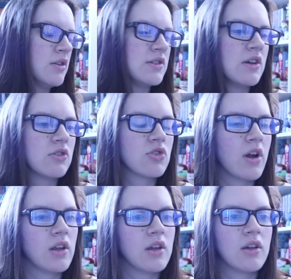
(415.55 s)
still
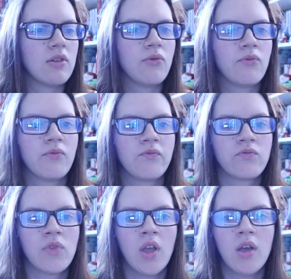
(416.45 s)
trying to
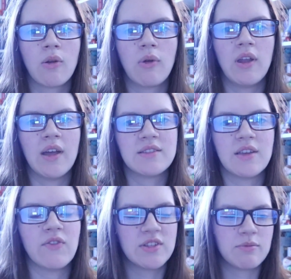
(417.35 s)
read as
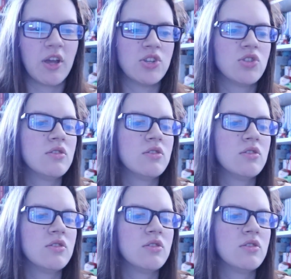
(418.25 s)
if it's my